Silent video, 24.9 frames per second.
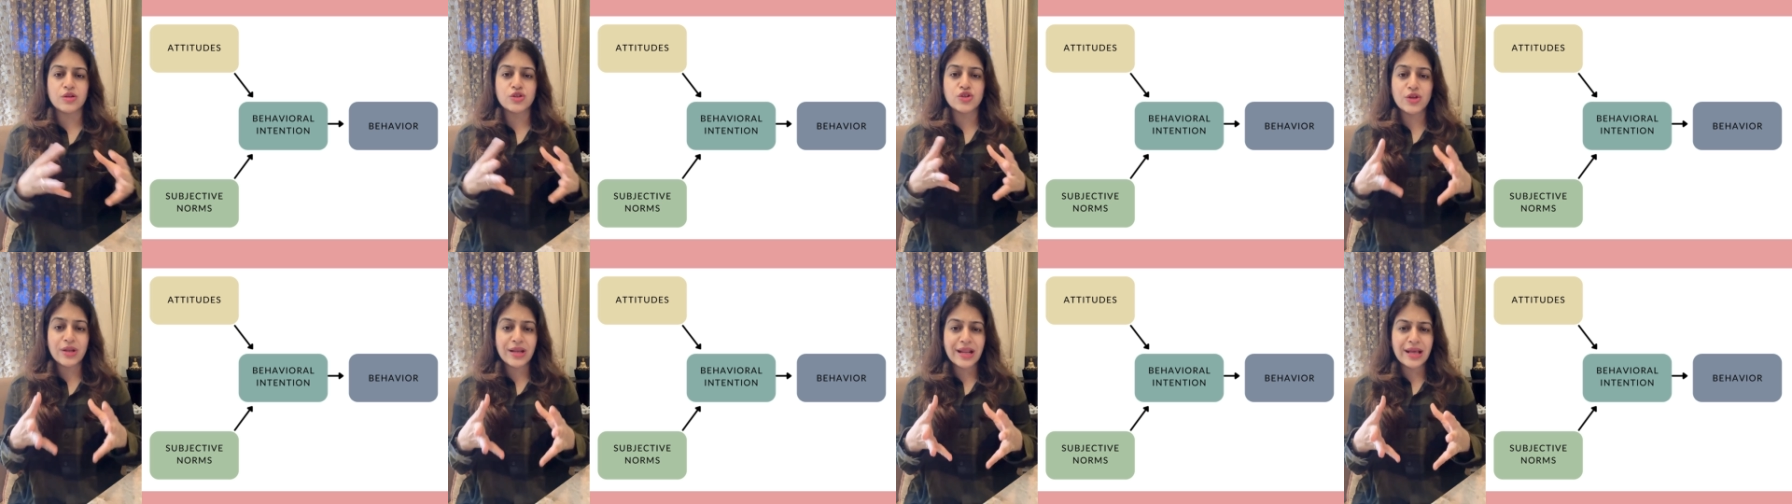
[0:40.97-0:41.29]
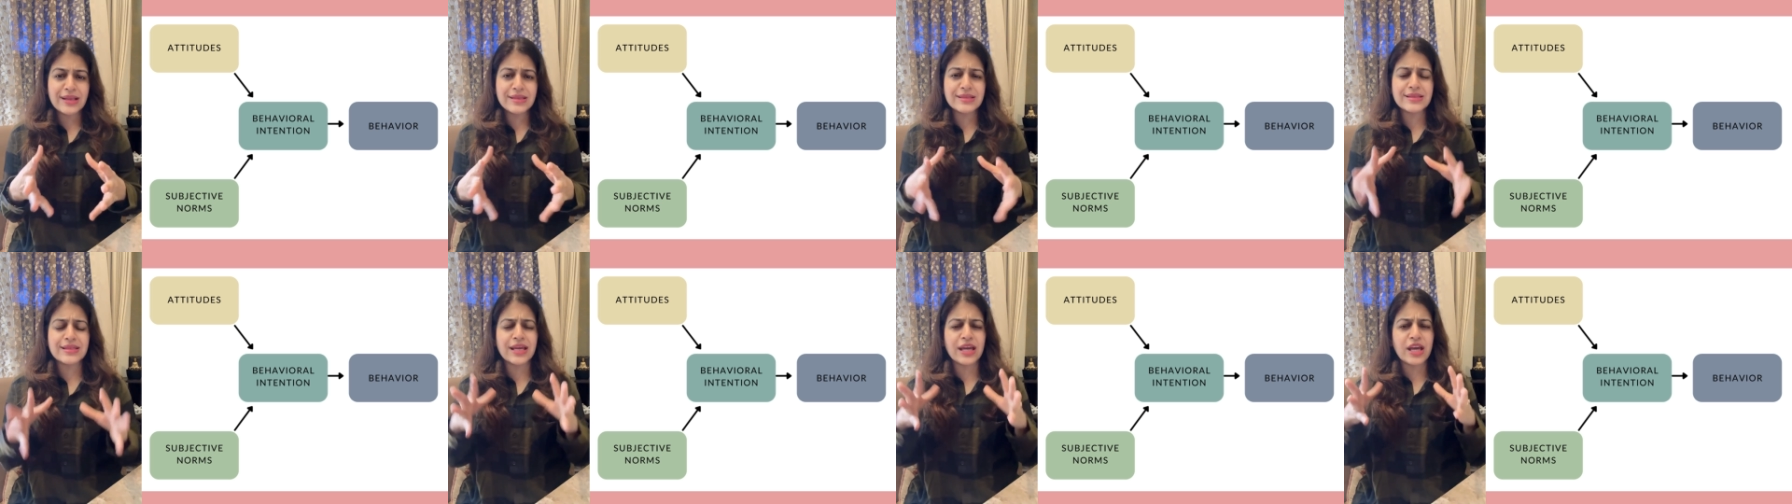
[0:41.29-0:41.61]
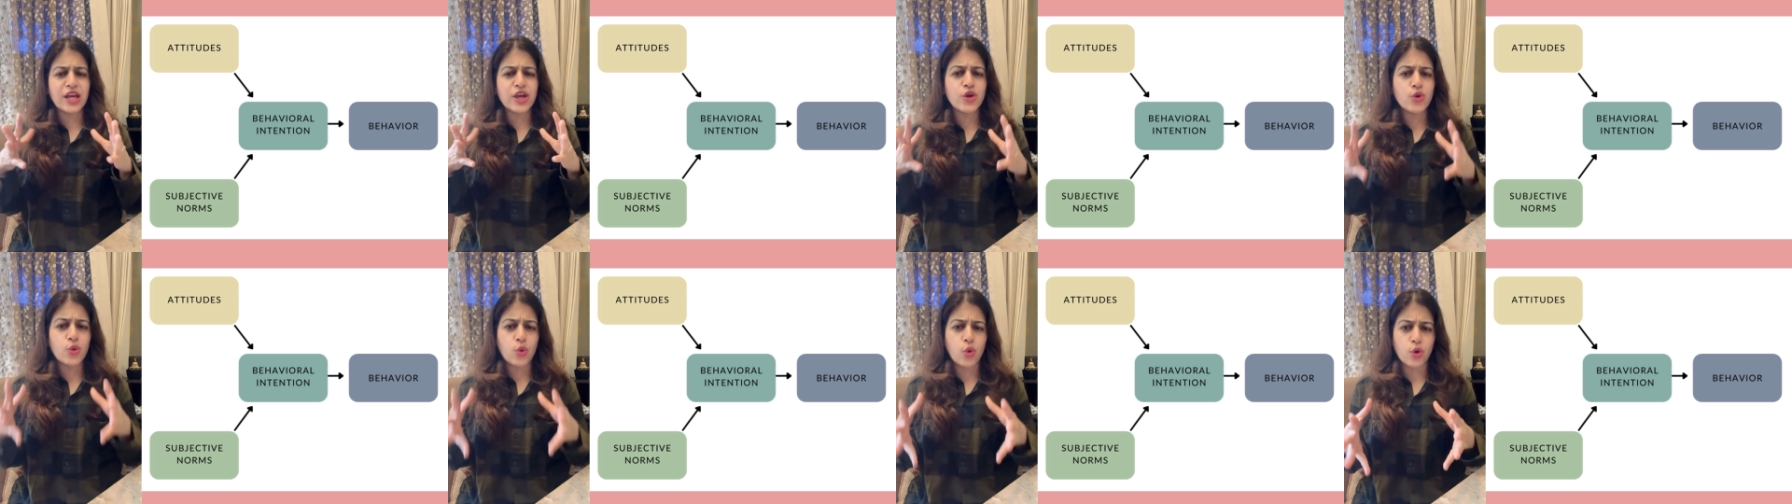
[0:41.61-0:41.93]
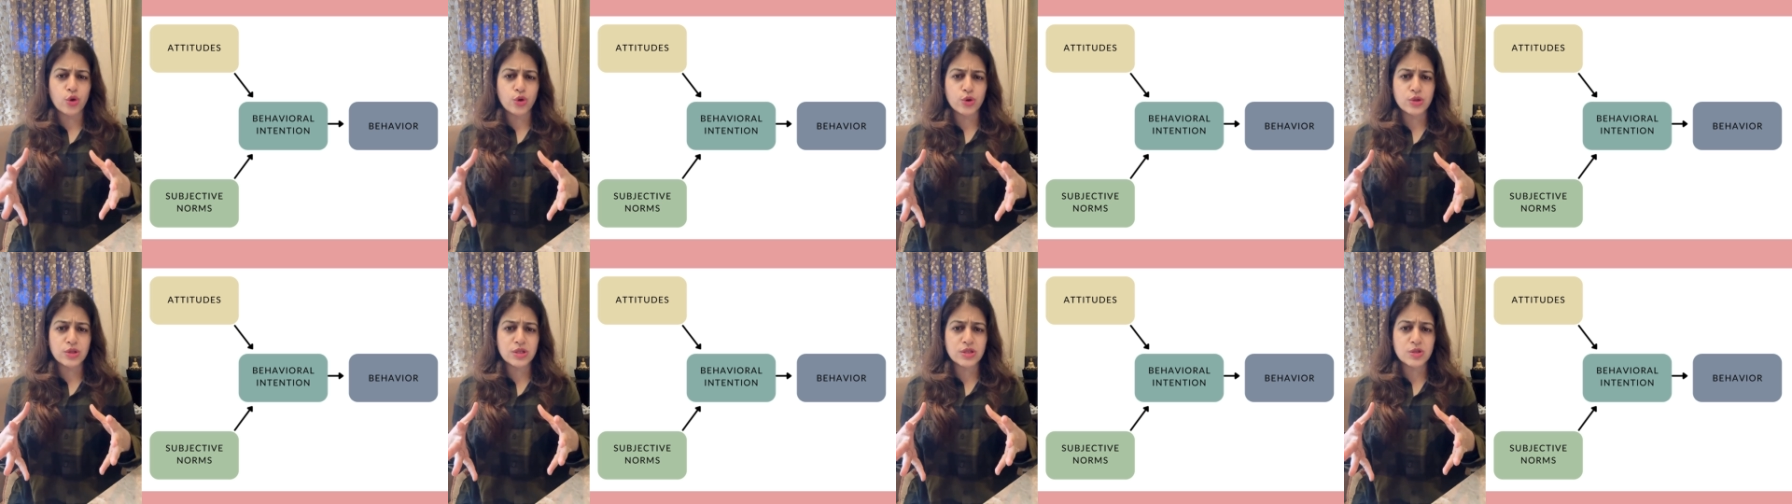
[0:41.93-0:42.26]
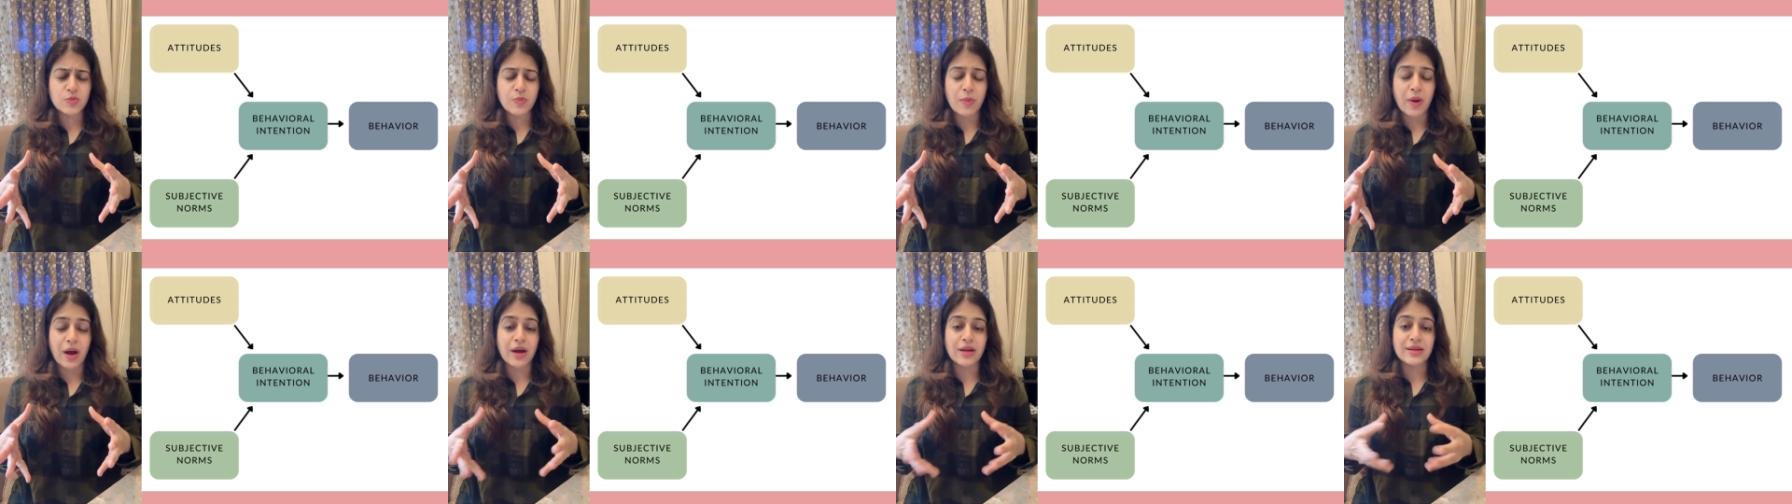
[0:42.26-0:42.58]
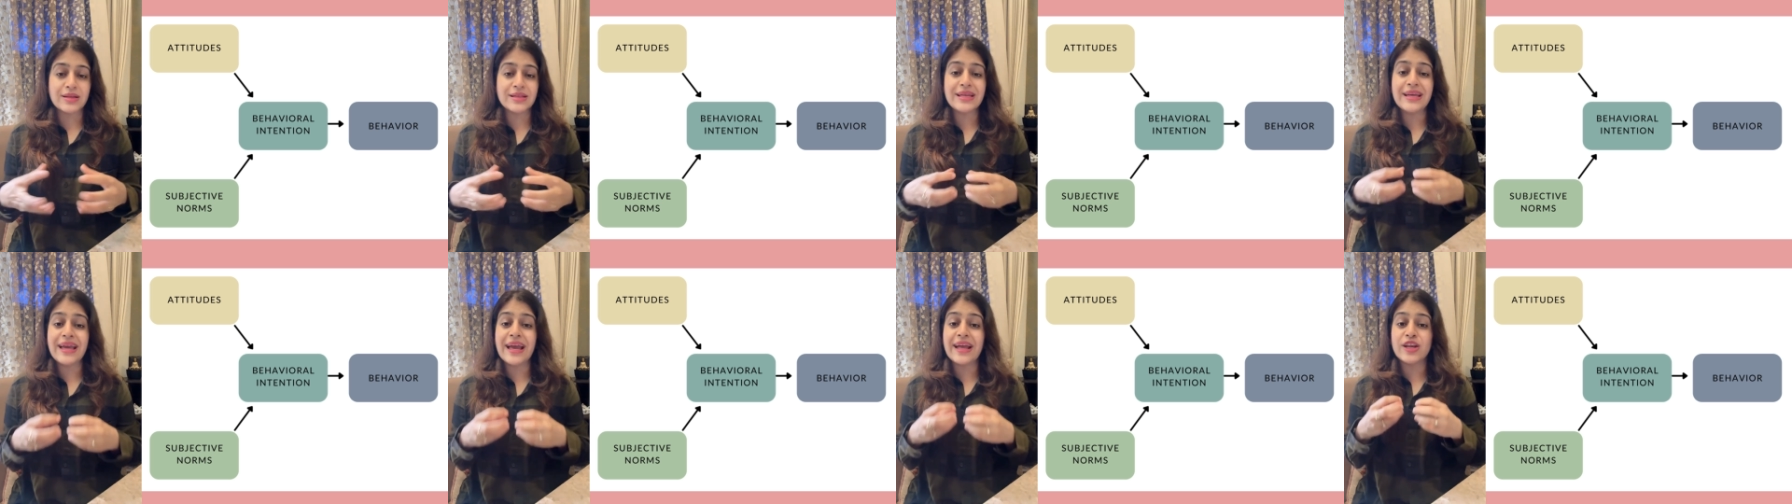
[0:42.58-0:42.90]
So let's say you go to this
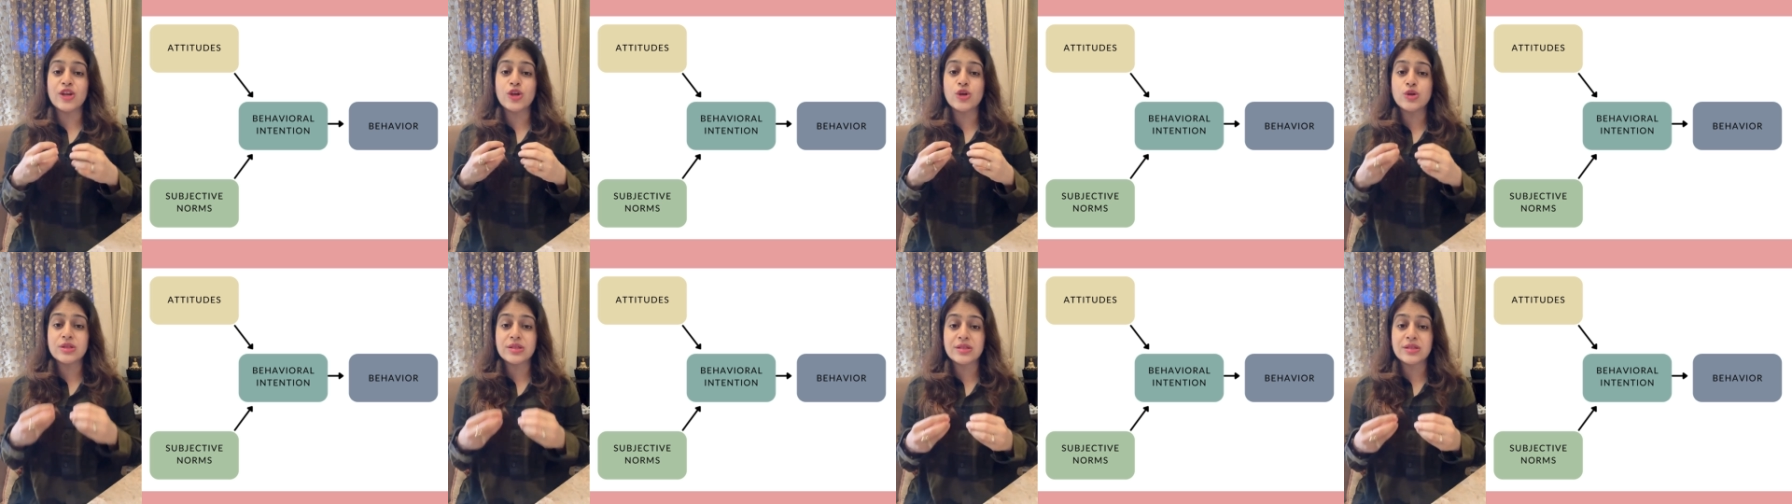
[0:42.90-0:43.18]
party and you